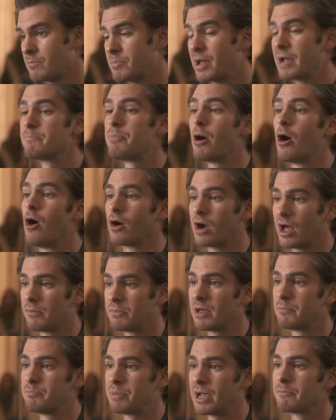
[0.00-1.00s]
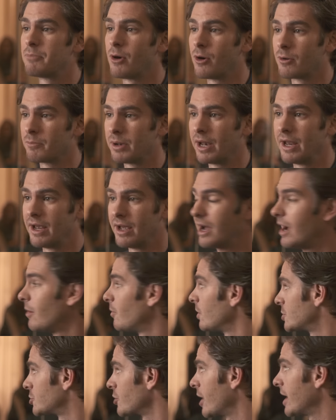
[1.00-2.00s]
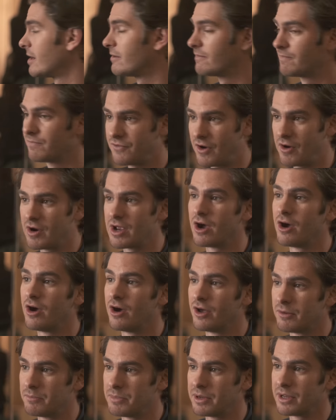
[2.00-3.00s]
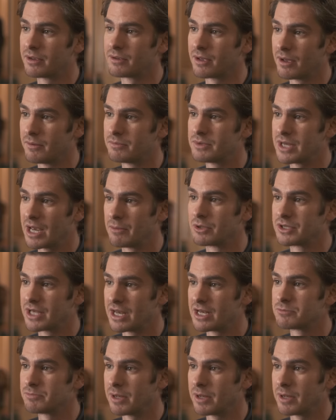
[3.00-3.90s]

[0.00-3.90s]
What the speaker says: Ping pong, I'd be a ping pong player. I would train very hard at being a table tennis